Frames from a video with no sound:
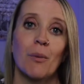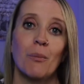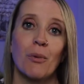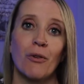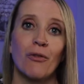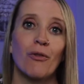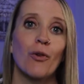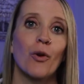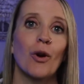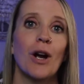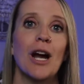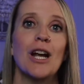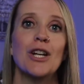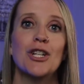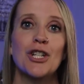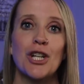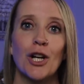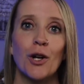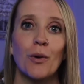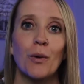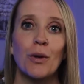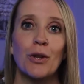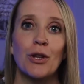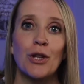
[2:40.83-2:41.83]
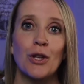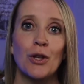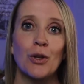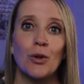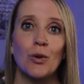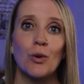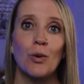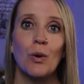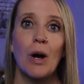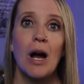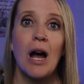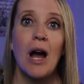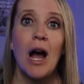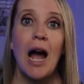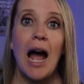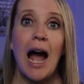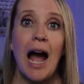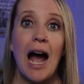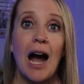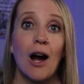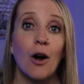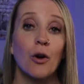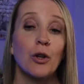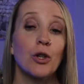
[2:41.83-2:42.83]
Before I share with you
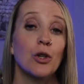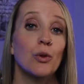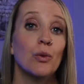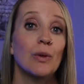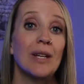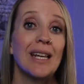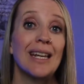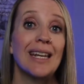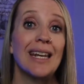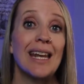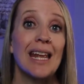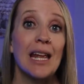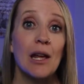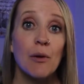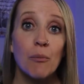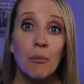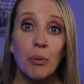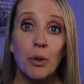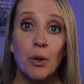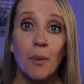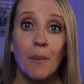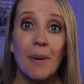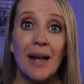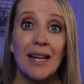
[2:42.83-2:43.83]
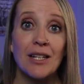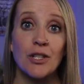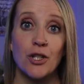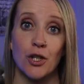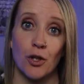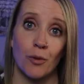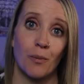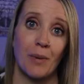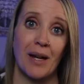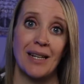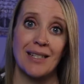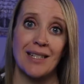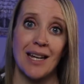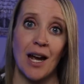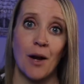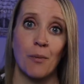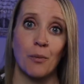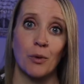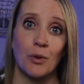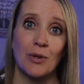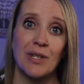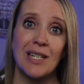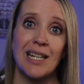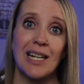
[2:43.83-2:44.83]
how you can implement your
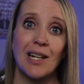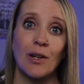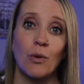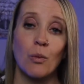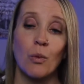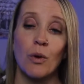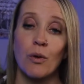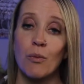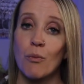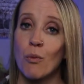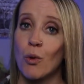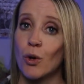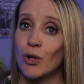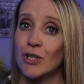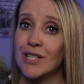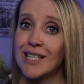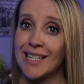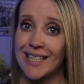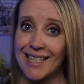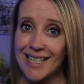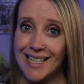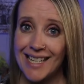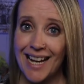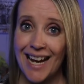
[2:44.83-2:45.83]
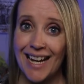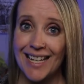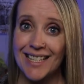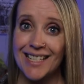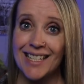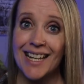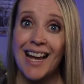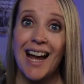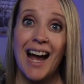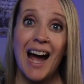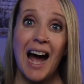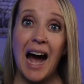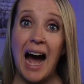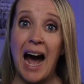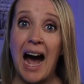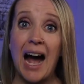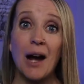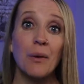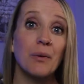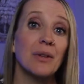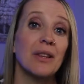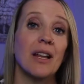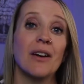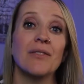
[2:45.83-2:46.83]
bedtime routine with more success,
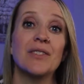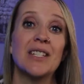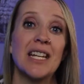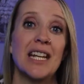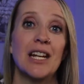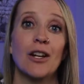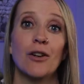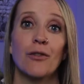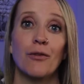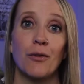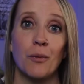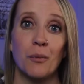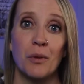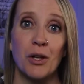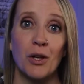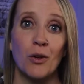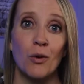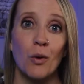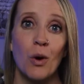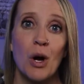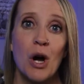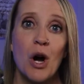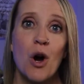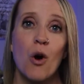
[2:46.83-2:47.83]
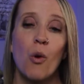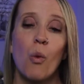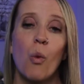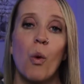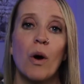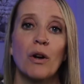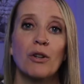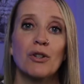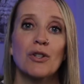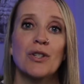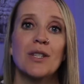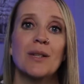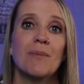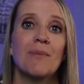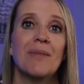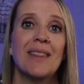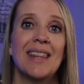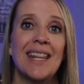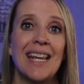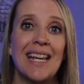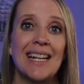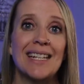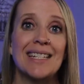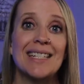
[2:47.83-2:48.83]
I would love to hear from you. What are some
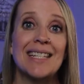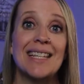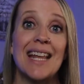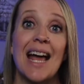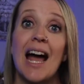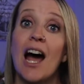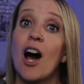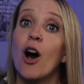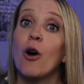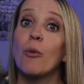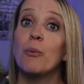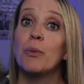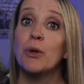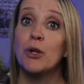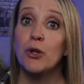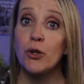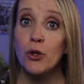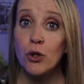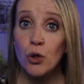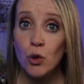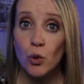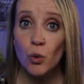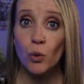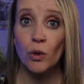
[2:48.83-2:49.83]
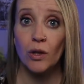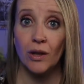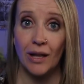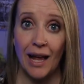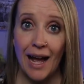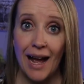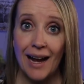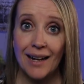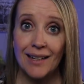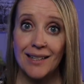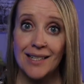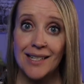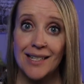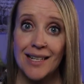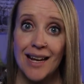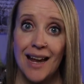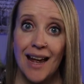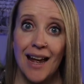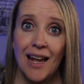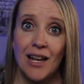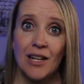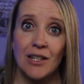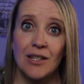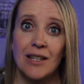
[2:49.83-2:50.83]
things that help you relax
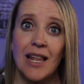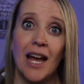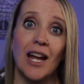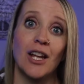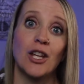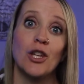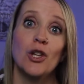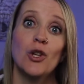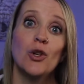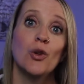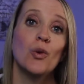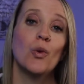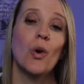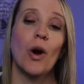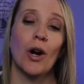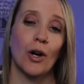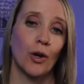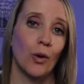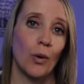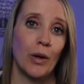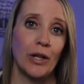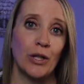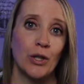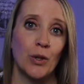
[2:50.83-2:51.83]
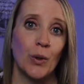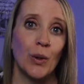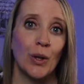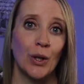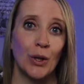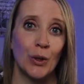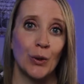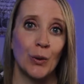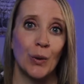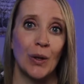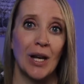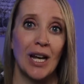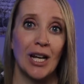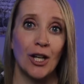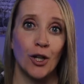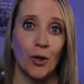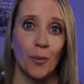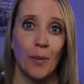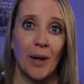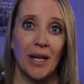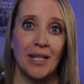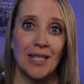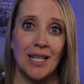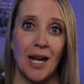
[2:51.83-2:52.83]
that you are going to include in
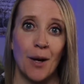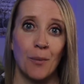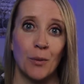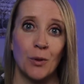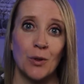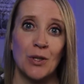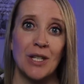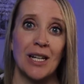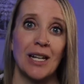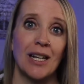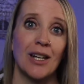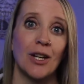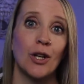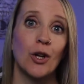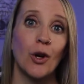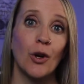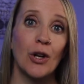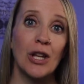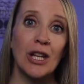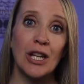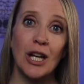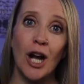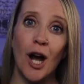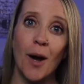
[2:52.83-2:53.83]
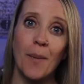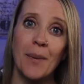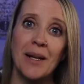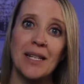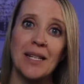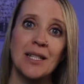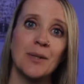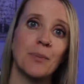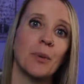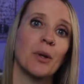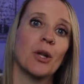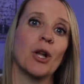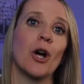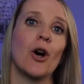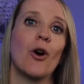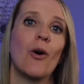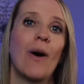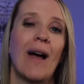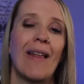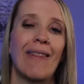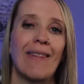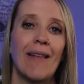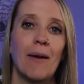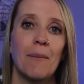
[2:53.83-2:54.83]
your bedtime routine? Go to the comments below
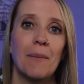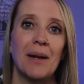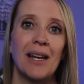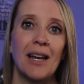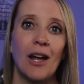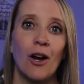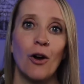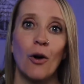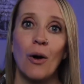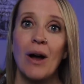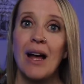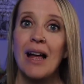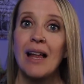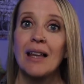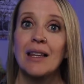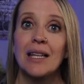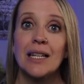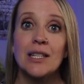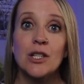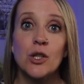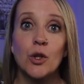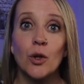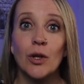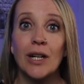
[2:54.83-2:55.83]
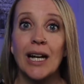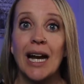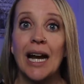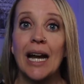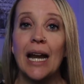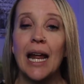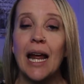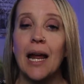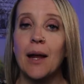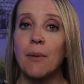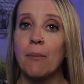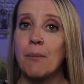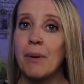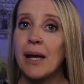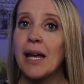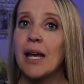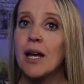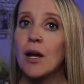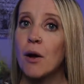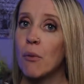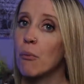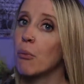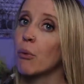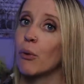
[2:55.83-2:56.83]
and let me know. Let's create a
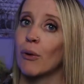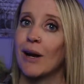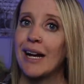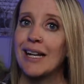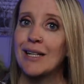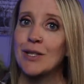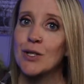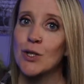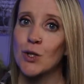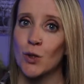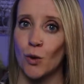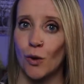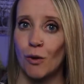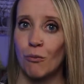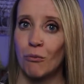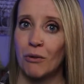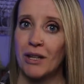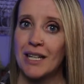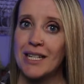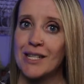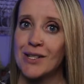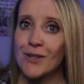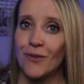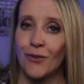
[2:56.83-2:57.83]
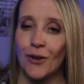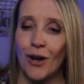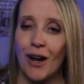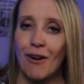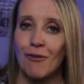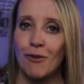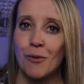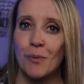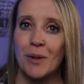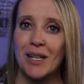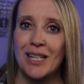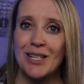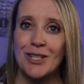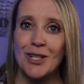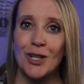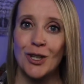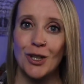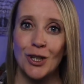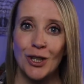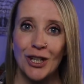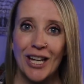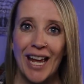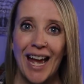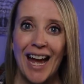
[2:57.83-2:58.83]
big brainstorm list for everybody to
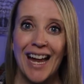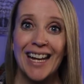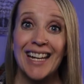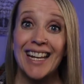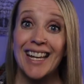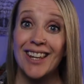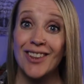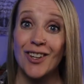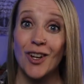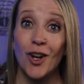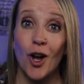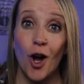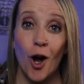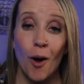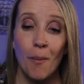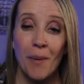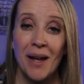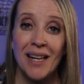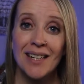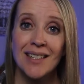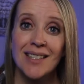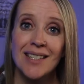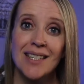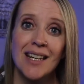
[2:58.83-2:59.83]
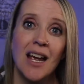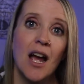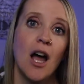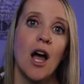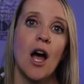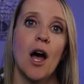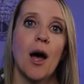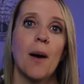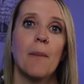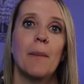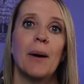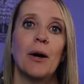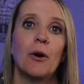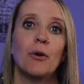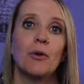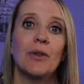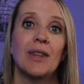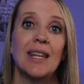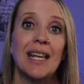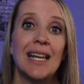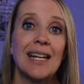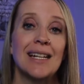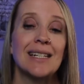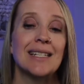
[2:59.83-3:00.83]
look at in the comments
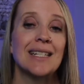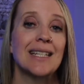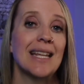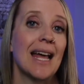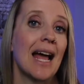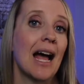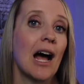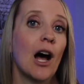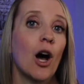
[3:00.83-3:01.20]
about things that